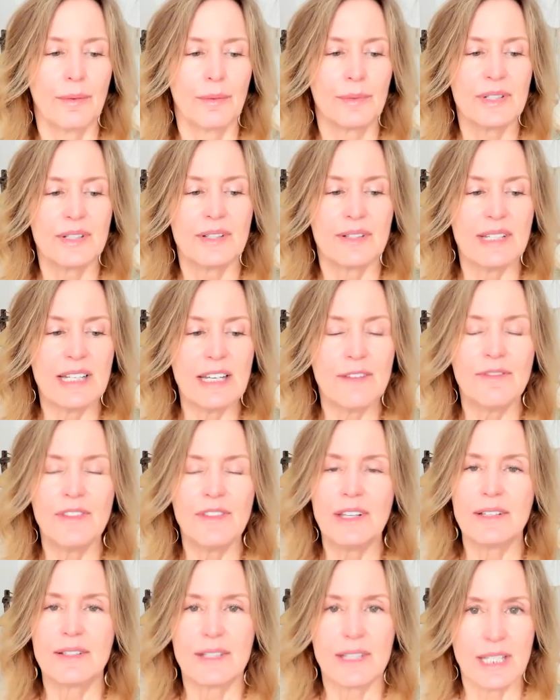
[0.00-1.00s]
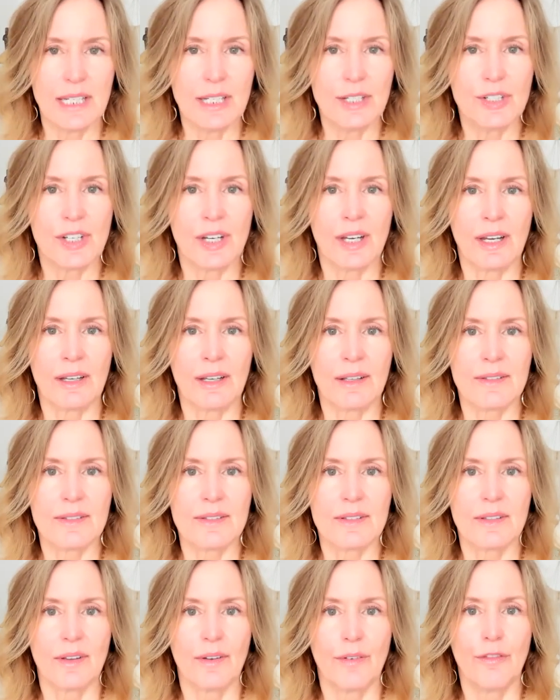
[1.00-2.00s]
received these
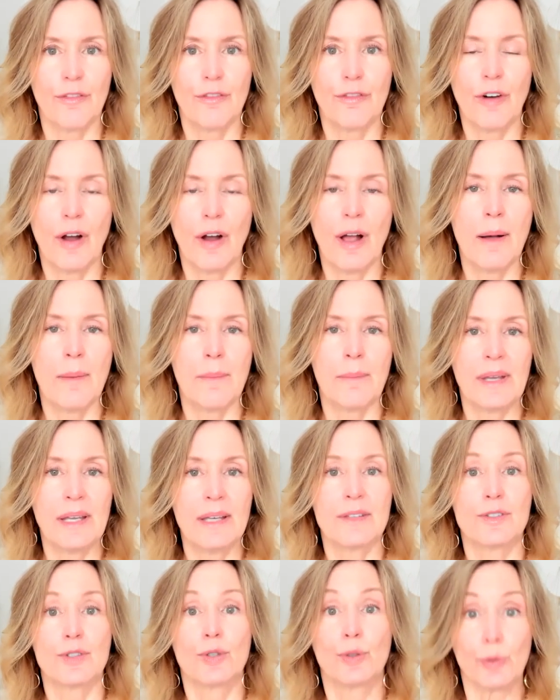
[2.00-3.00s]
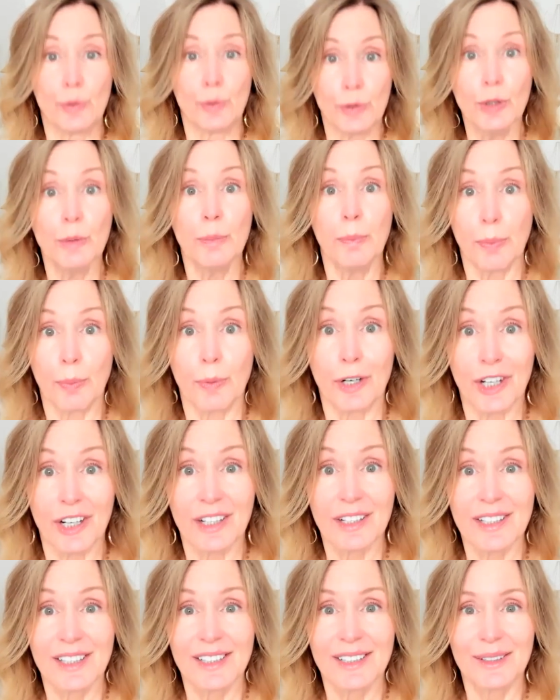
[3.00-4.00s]
teachings from his group
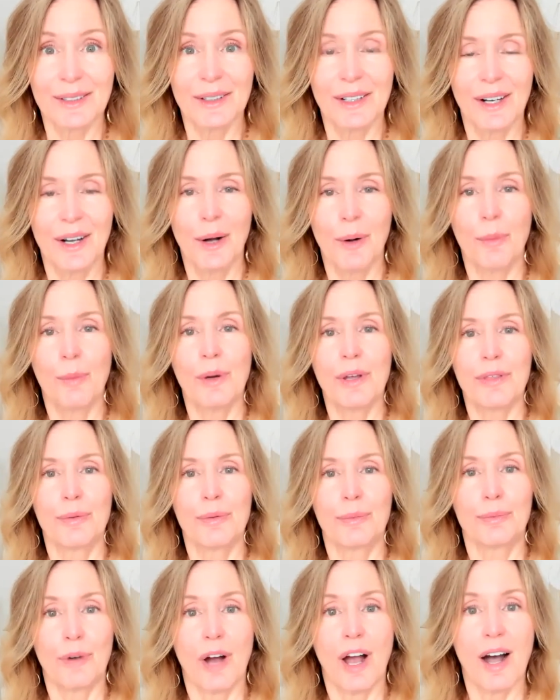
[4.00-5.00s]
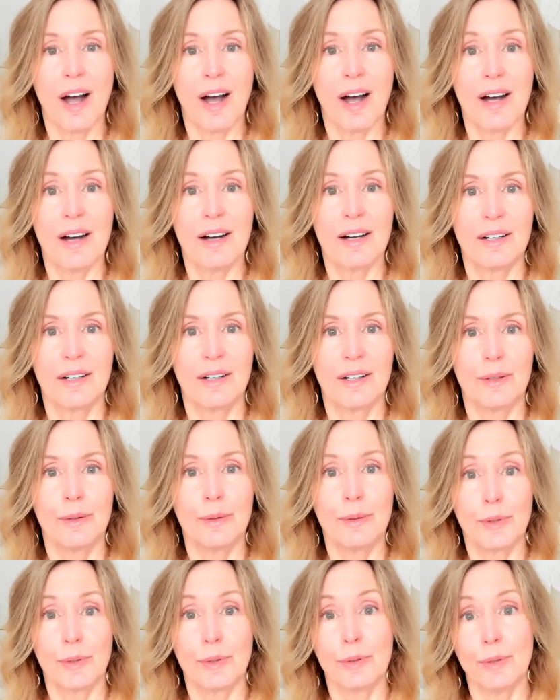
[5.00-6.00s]
work with Ra
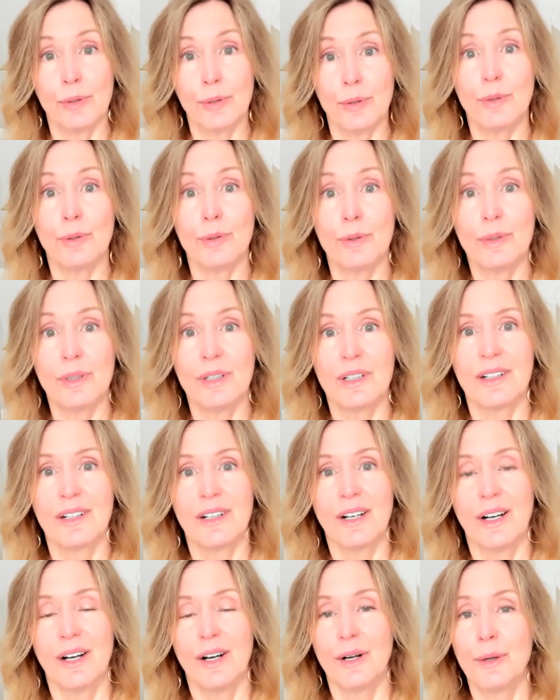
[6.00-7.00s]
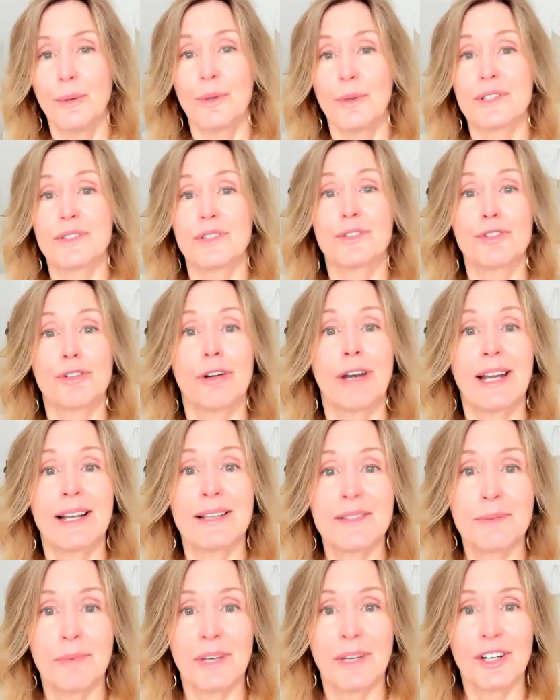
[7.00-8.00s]
Uru Hu, who was a
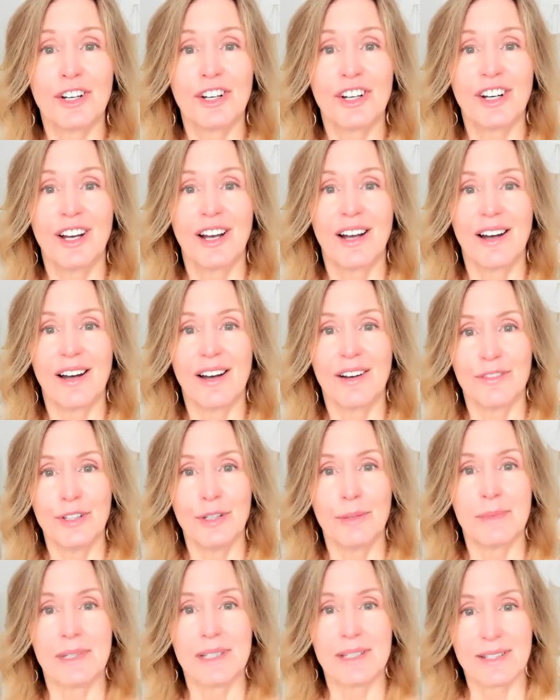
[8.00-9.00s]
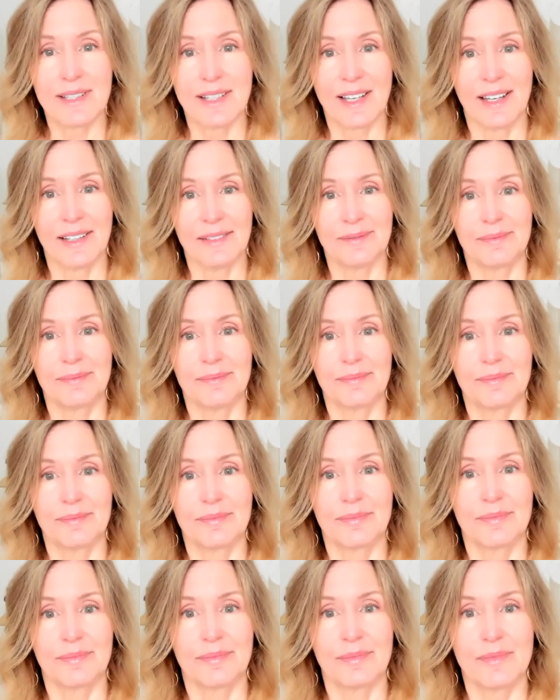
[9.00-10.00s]
transmitter of human design.
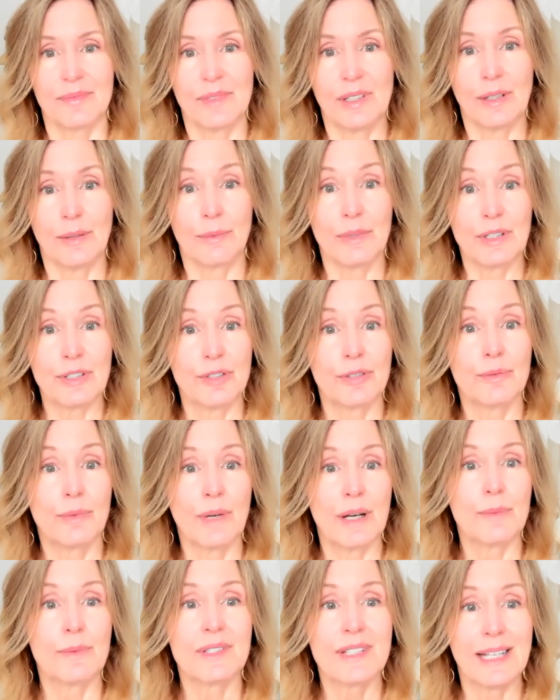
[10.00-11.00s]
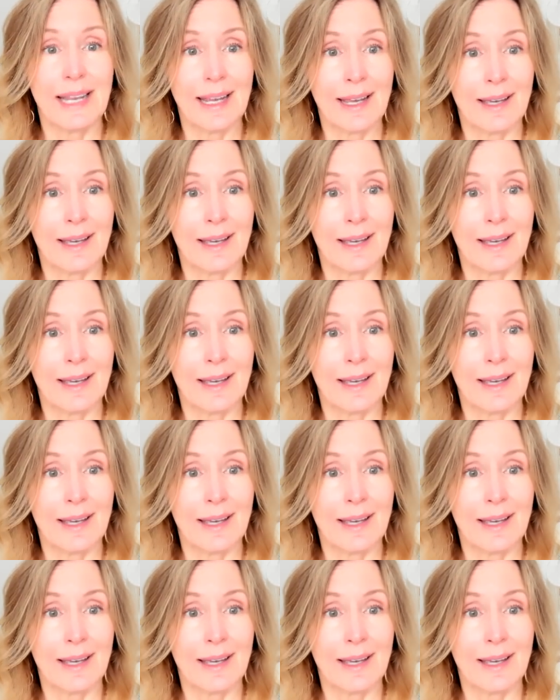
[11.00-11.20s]
You know, Richard Rudd was an